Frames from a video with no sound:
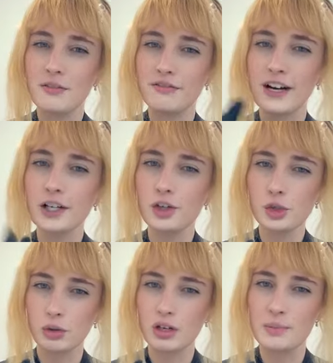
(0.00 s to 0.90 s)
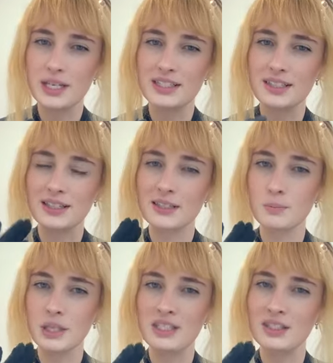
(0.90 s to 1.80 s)
finer jewelry pieces,
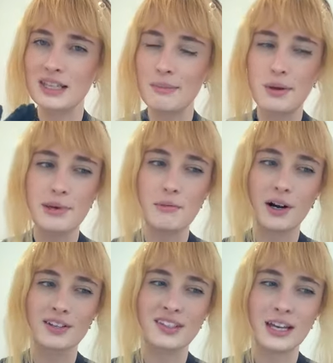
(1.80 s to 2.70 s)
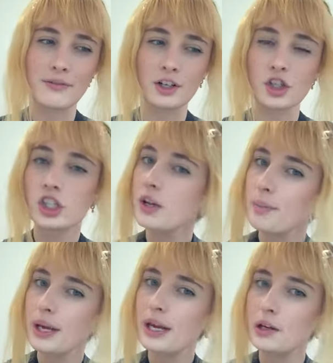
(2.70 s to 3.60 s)
pieces that maybe you want to save on
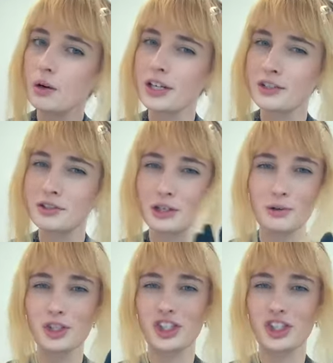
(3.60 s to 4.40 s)
shipping or you don't